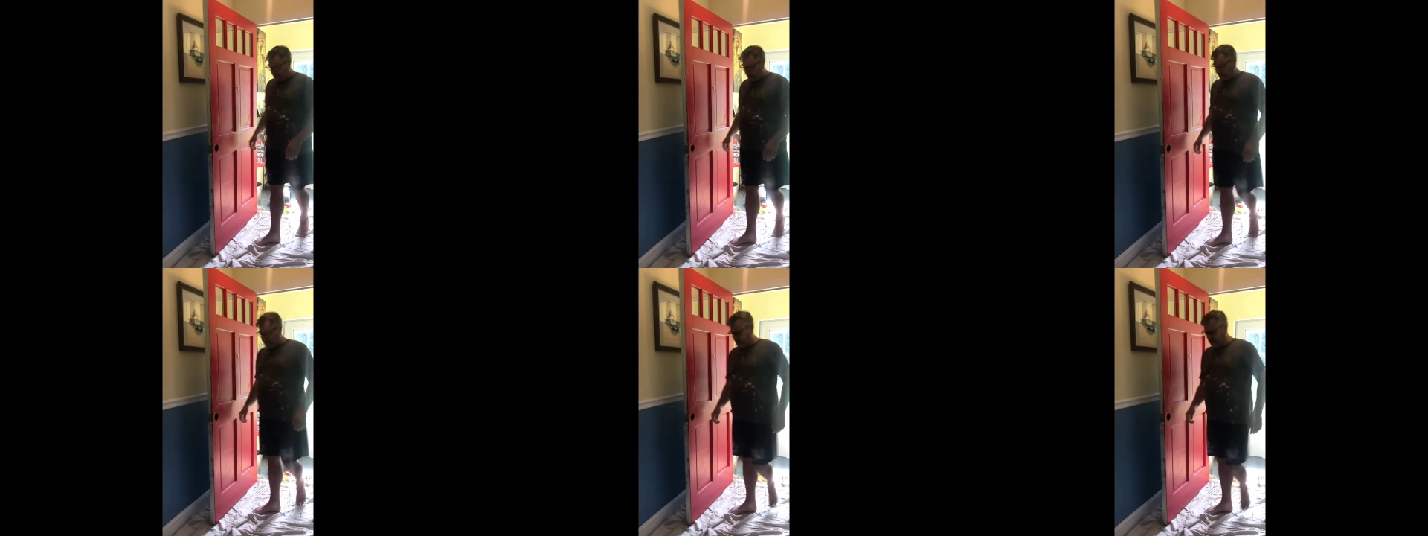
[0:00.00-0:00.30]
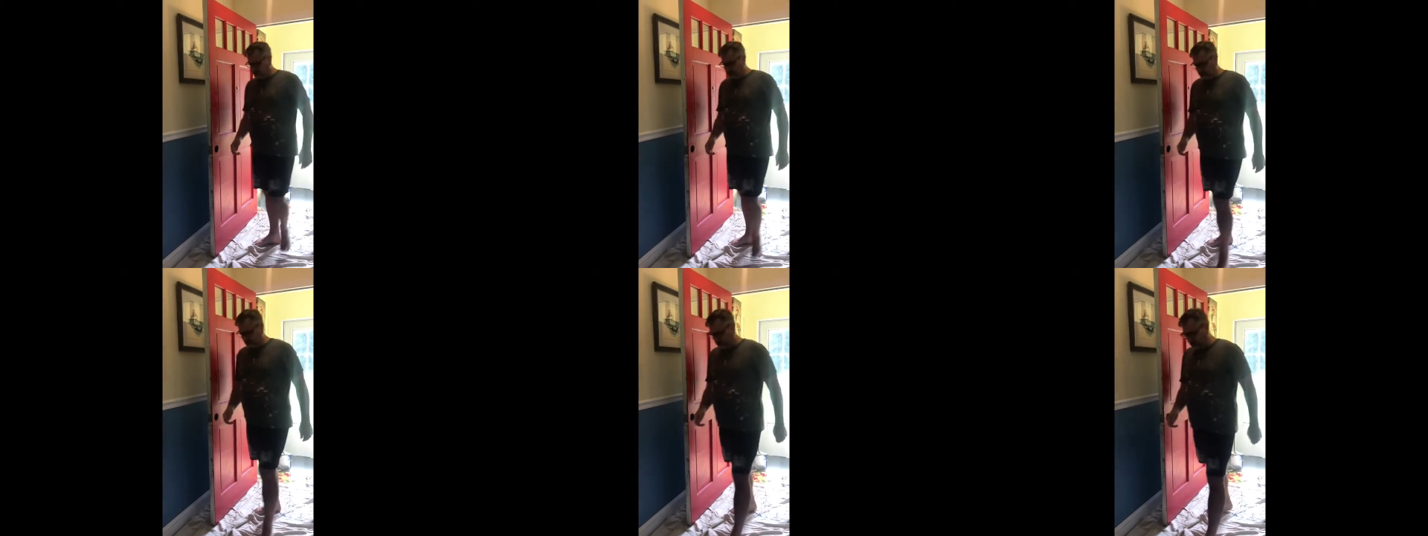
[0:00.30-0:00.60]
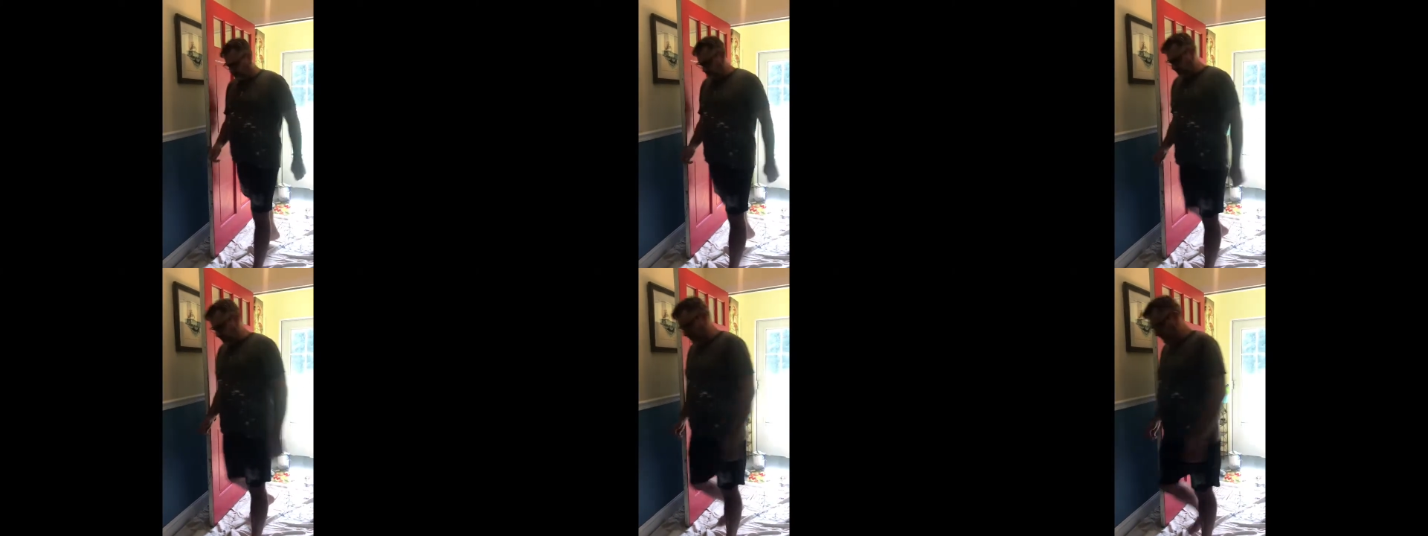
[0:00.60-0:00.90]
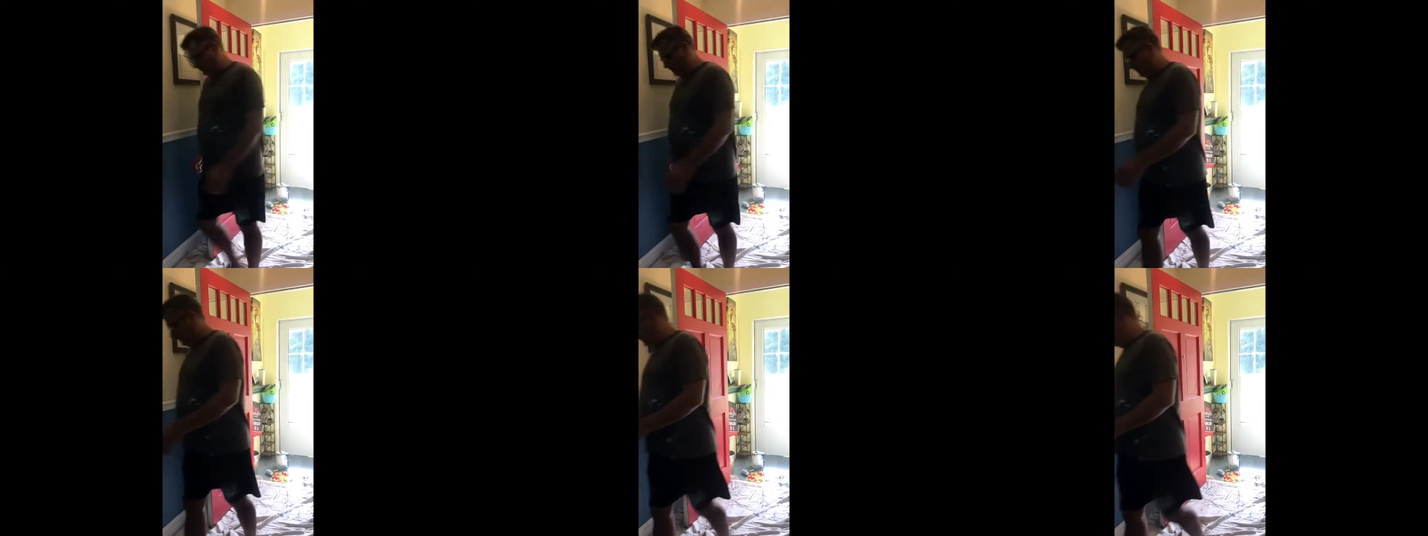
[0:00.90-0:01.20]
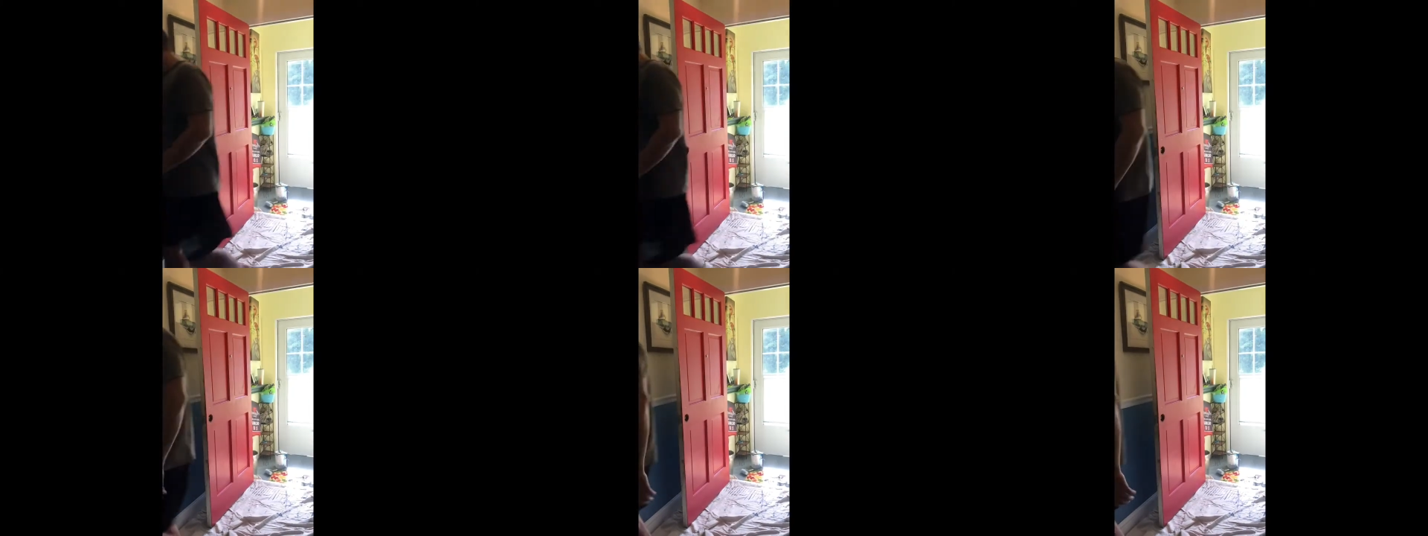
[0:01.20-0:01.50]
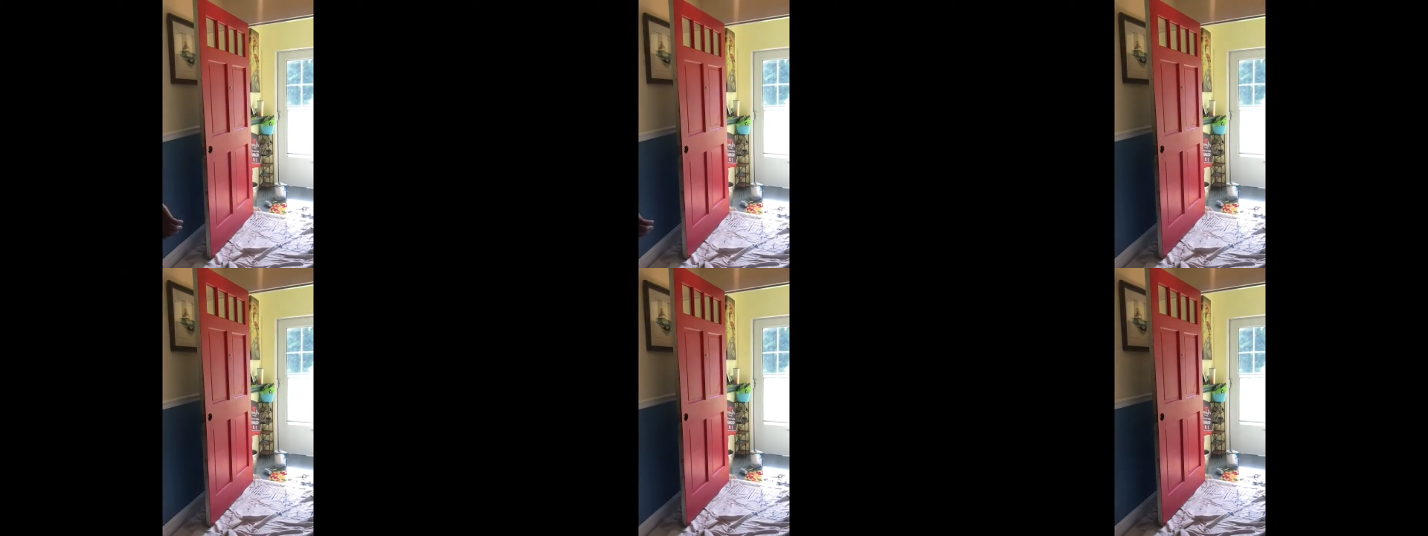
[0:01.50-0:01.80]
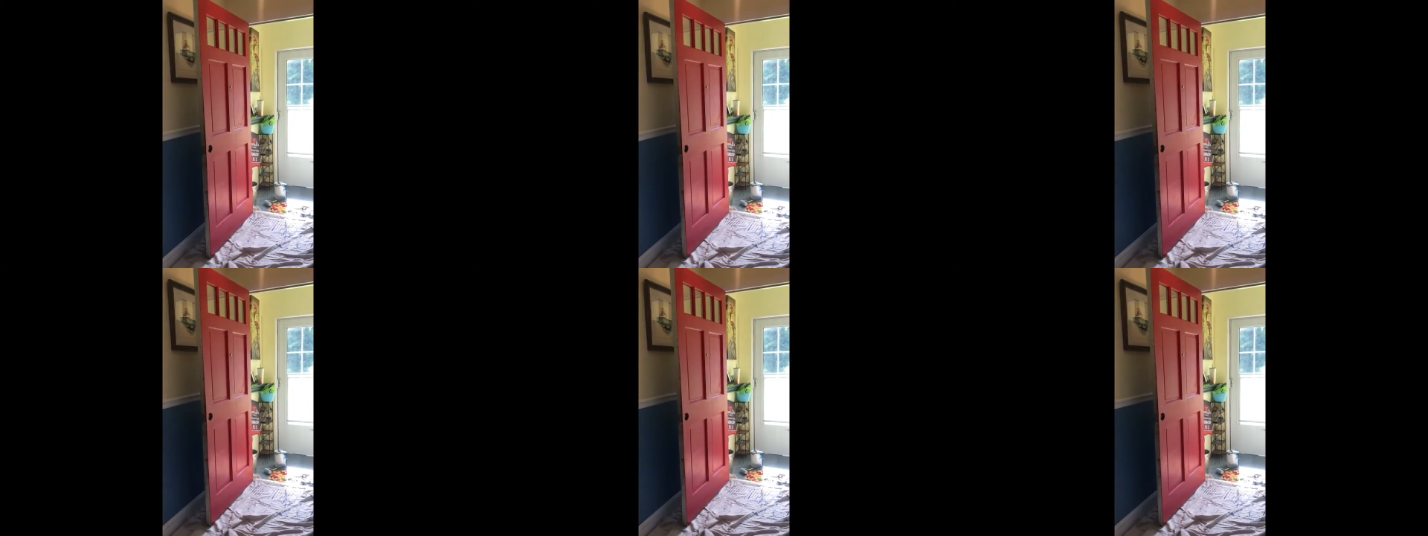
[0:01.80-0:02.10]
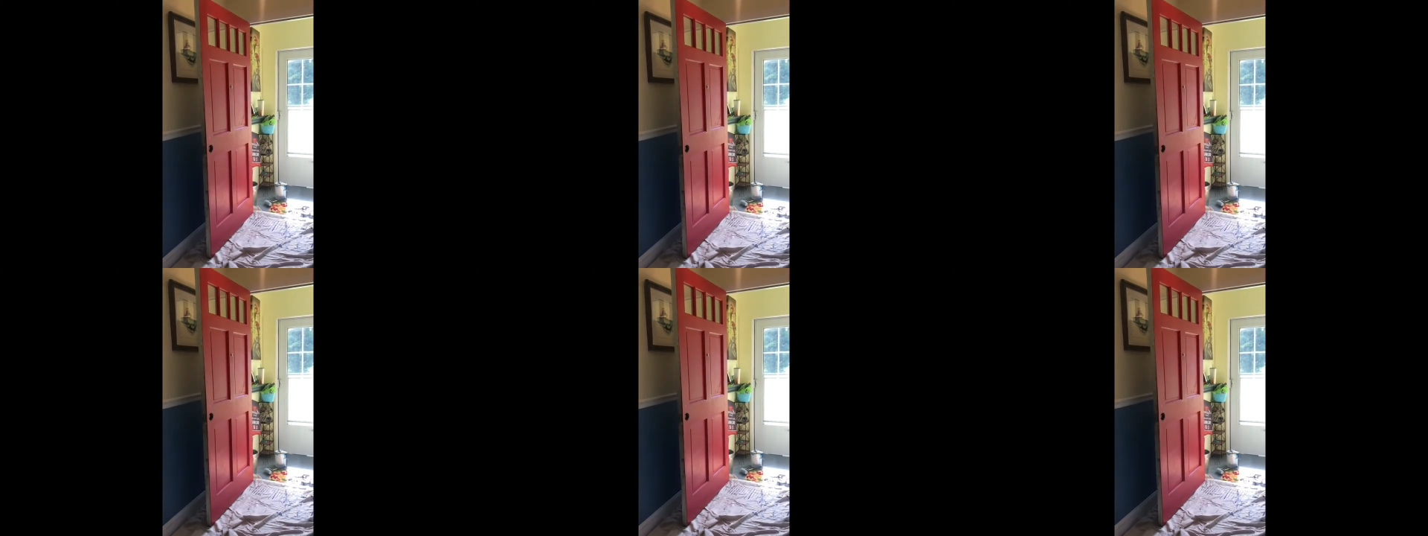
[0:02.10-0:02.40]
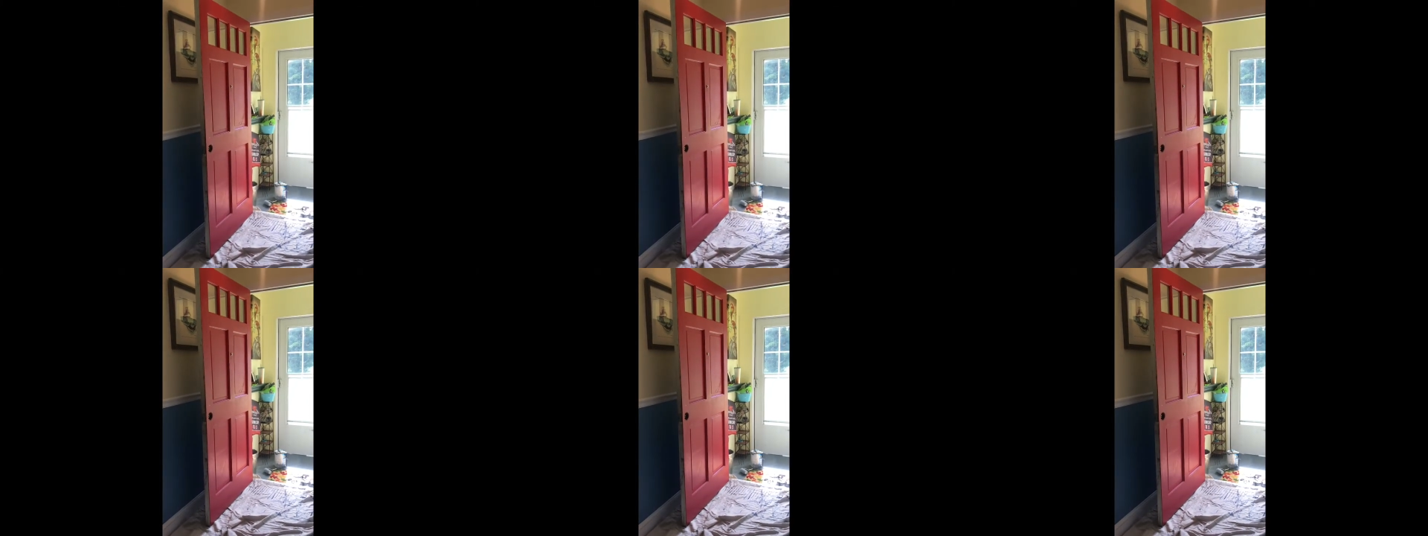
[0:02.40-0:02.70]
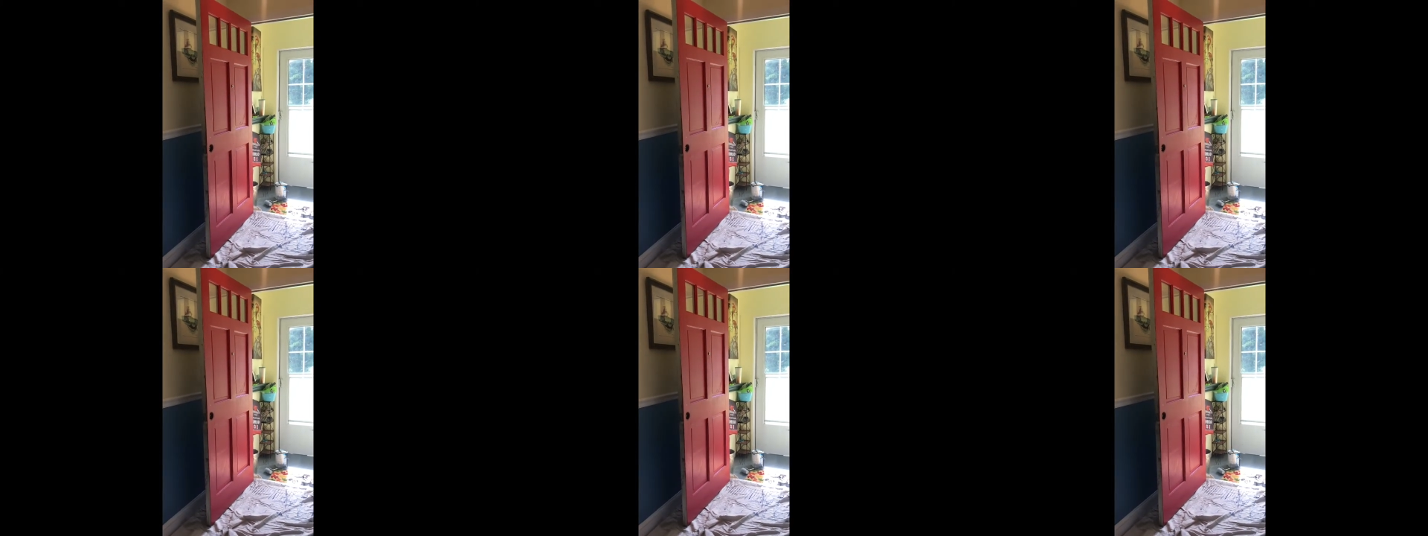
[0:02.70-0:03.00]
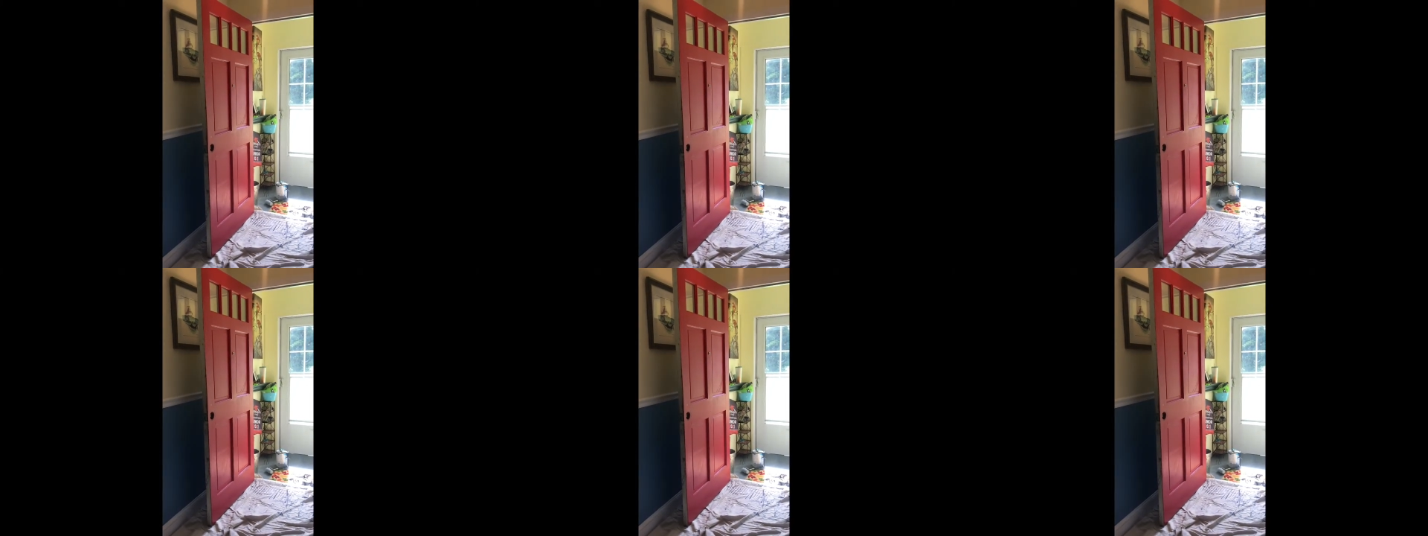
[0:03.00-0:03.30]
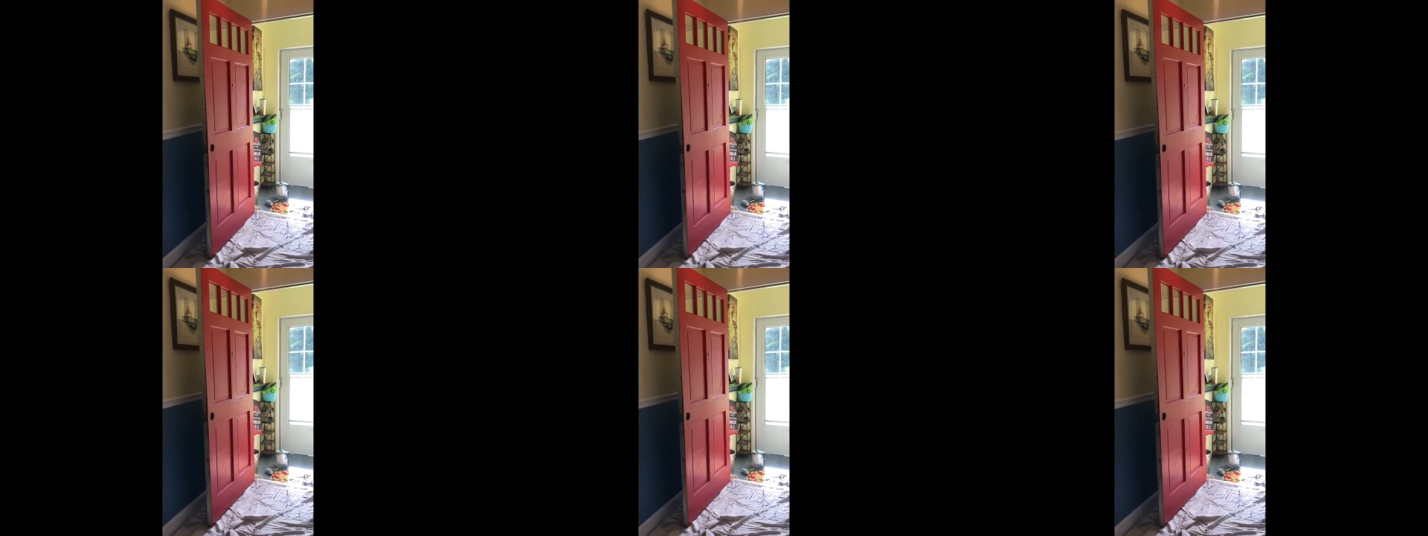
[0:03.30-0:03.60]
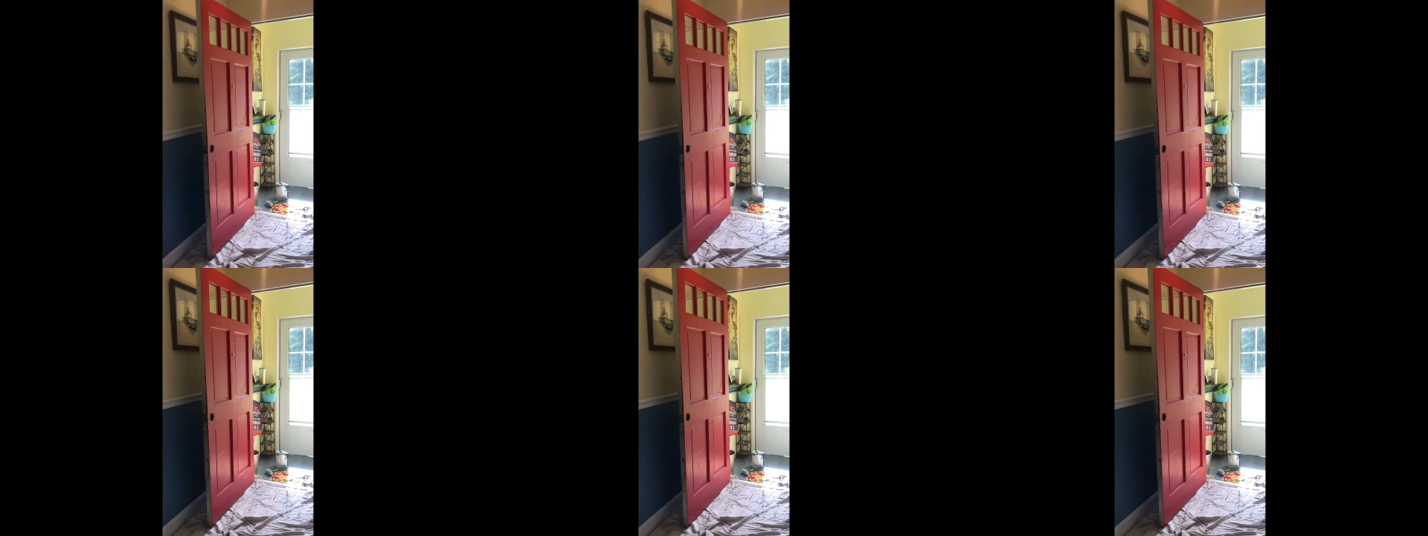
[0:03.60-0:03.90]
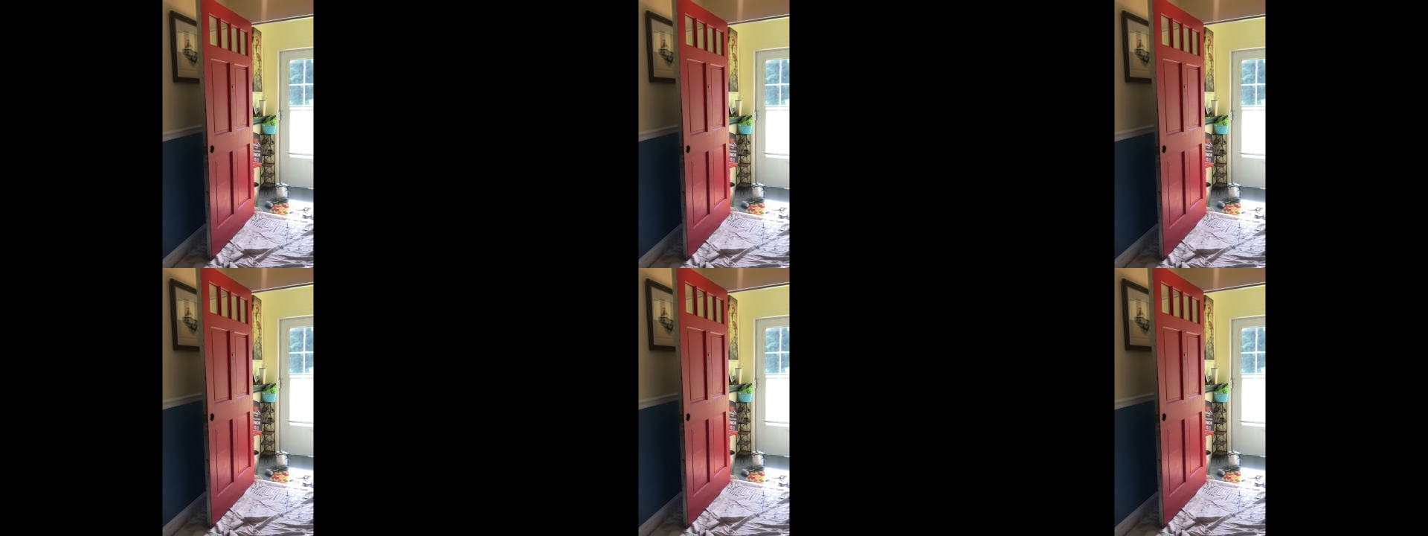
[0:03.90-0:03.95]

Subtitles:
(no speaker visible)